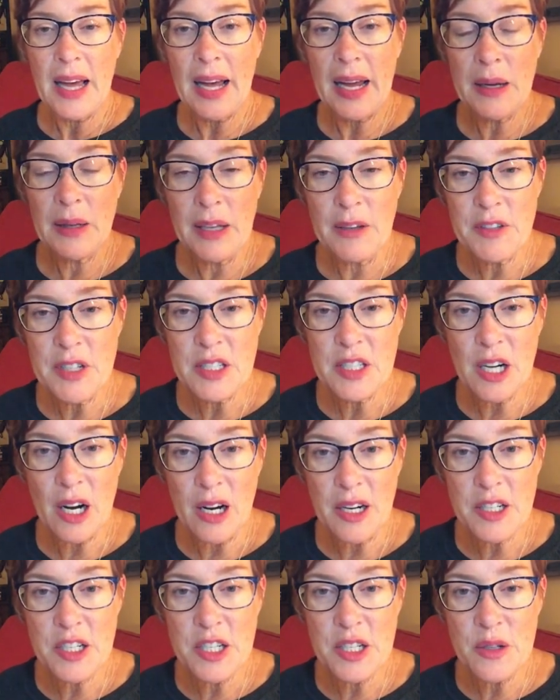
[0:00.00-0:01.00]
I'd love to
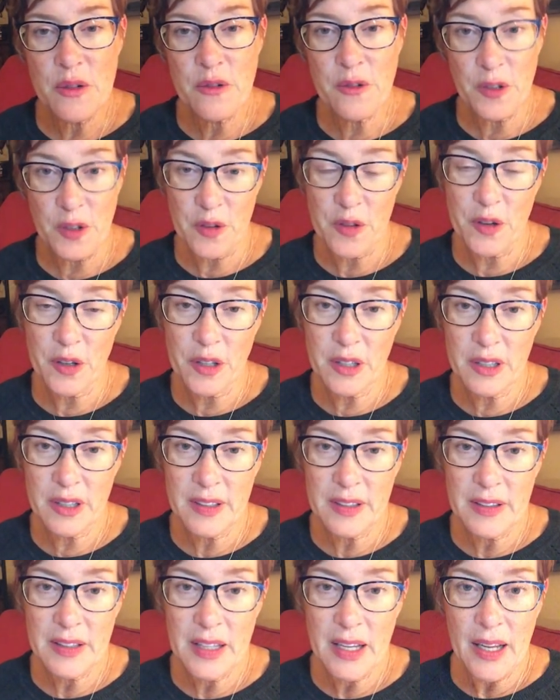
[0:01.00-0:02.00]
talk to you further
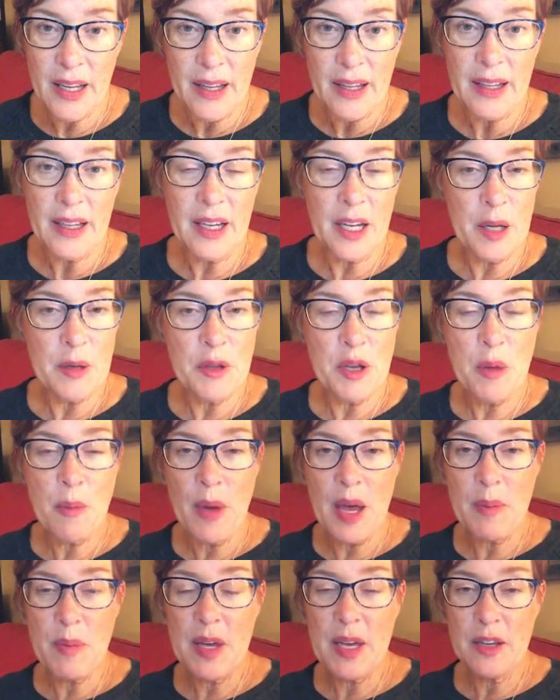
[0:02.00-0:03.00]
uh, you
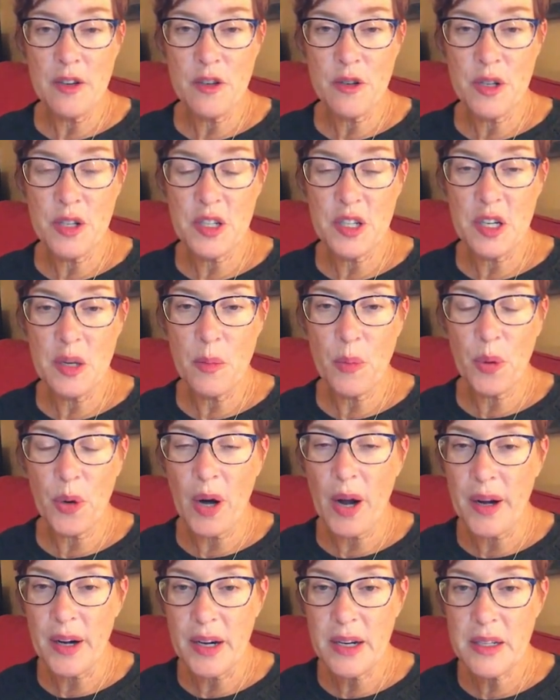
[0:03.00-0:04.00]
may be interested in
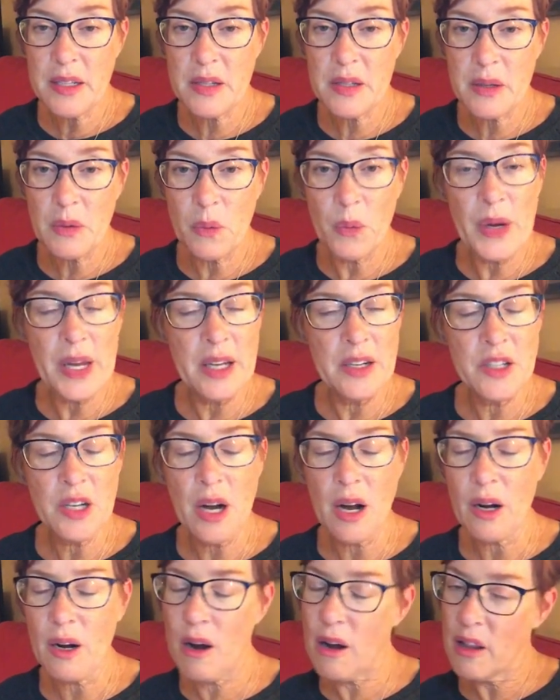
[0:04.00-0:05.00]
products, we can
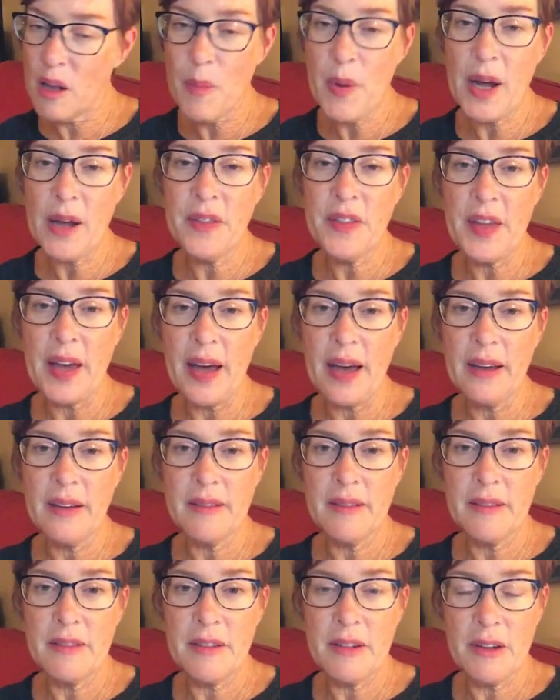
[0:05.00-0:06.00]
talk all about
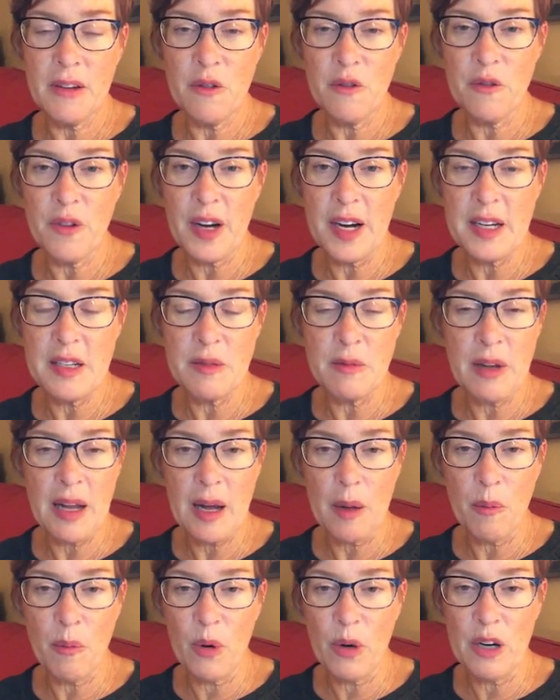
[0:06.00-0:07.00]
that. You can find
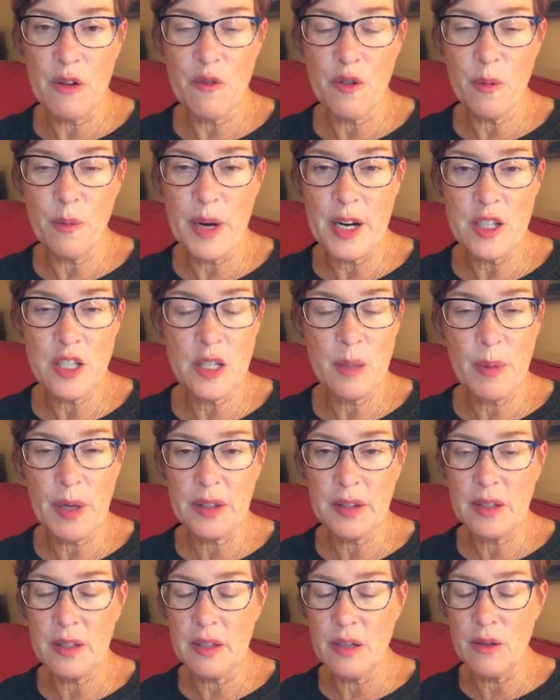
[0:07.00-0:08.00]
out more information
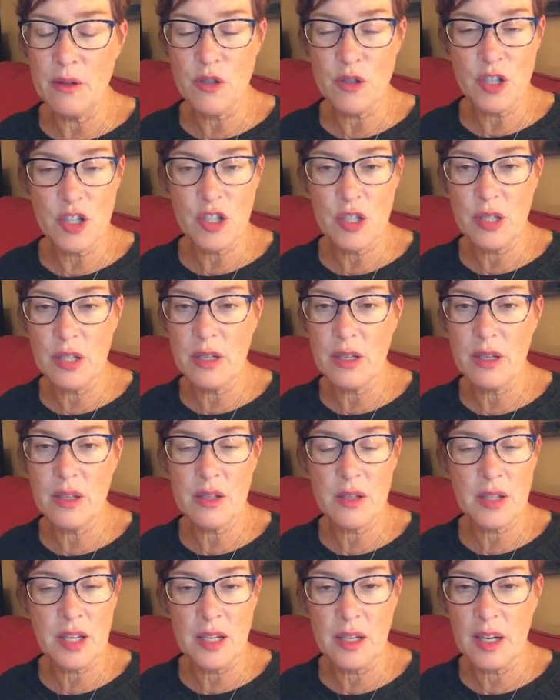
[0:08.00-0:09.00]
about the nutrition and the
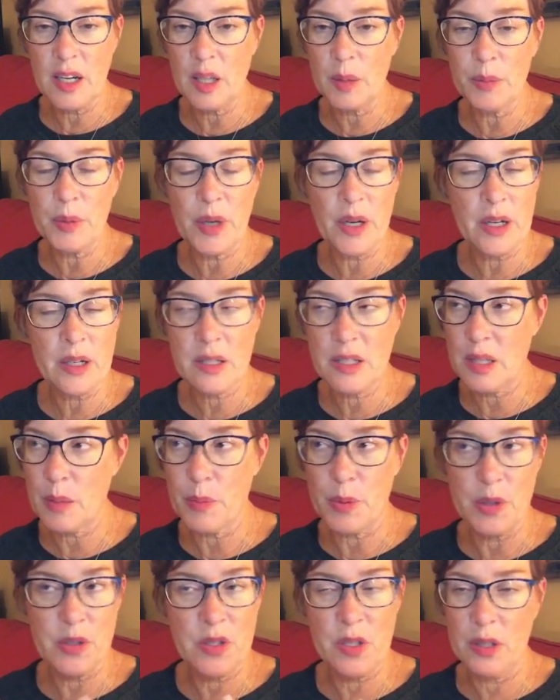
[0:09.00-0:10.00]
skincare products, the
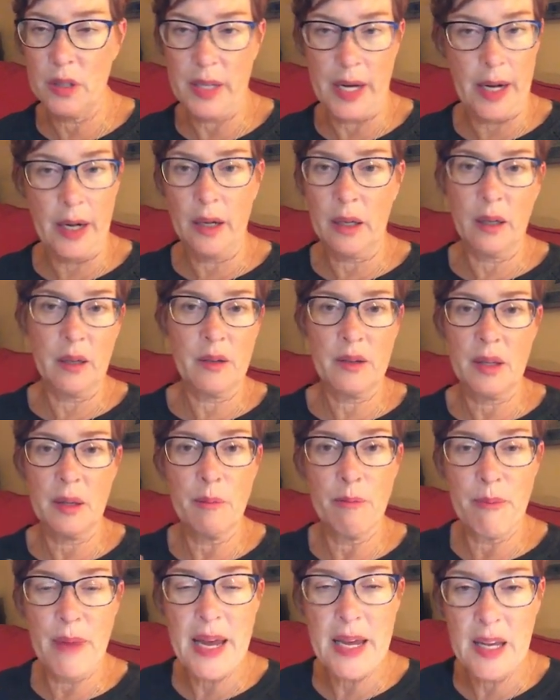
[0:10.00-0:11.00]
personal care, the
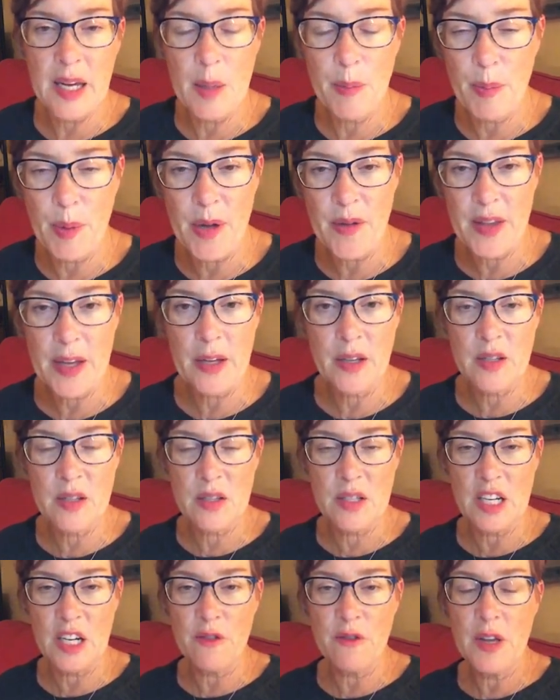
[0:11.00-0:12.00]
makeup, all that good
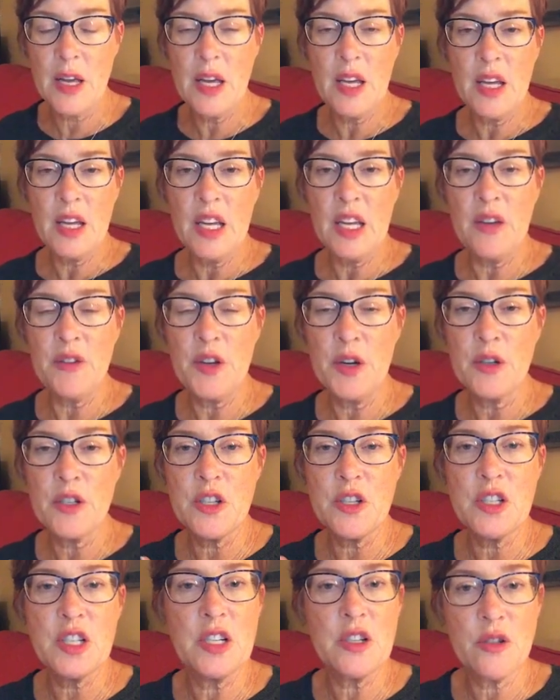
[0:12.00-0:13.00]
stuff, if you're
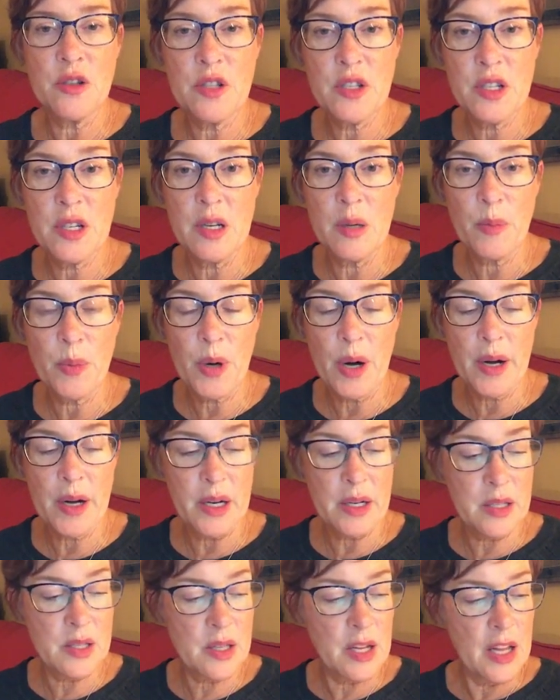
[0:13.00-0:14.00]
just interested in
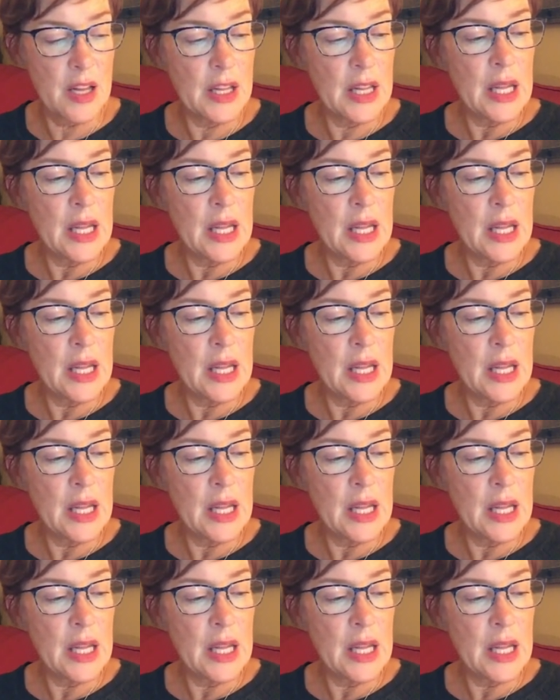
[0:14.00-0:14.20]
products.